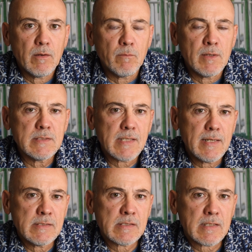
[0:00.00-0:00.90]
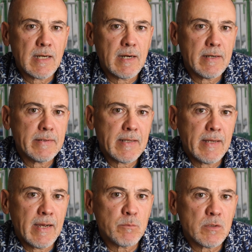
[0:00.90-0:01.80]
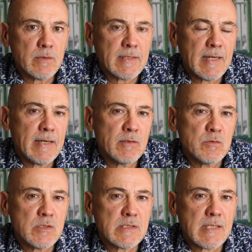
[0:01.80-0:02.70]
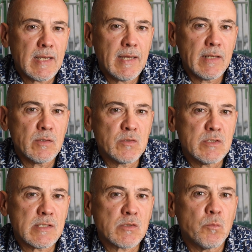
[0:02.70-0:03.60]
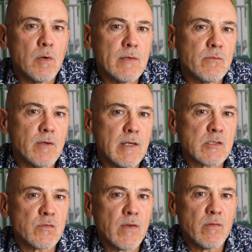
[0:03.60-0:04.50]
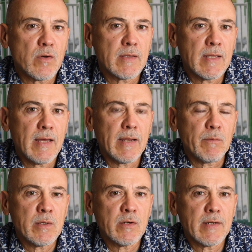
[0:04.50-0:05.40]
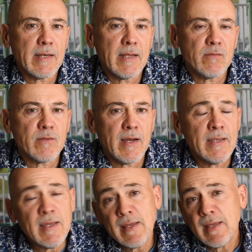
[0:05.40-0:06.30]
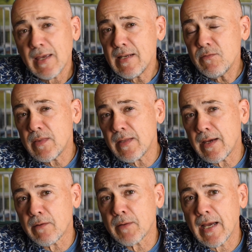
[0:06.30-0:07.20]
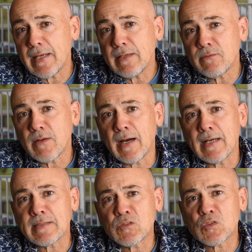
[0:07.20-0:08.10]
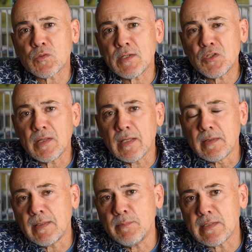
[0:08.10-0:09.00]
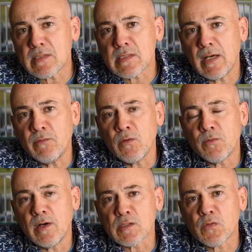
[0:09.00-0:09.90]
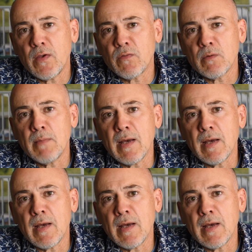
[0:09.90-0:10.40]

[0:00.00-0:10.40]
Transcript: Wednesday's card at Emerald Downs held just one false favorite that we could identify. And even there, we're kind of stretching the limits of the false favorite